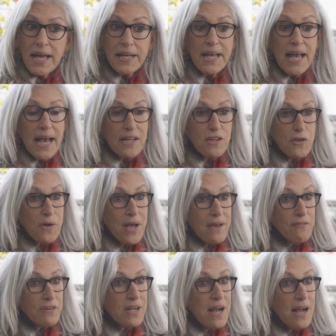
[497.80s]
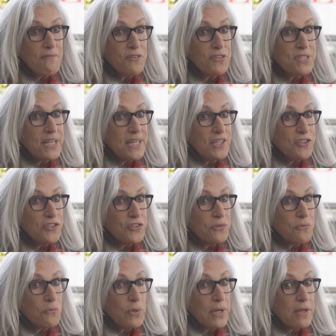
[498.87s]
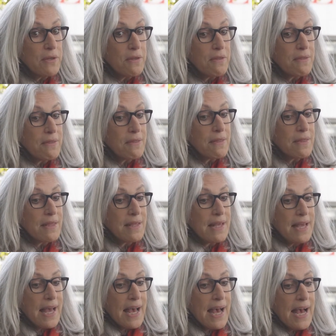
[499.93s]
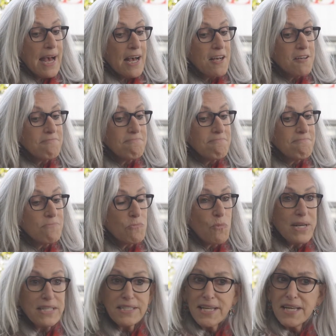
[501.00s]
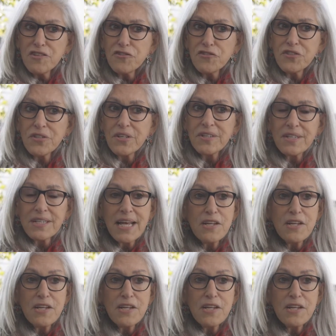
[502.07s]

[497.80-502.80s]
Can you have a conversation with um, Wes Anderson?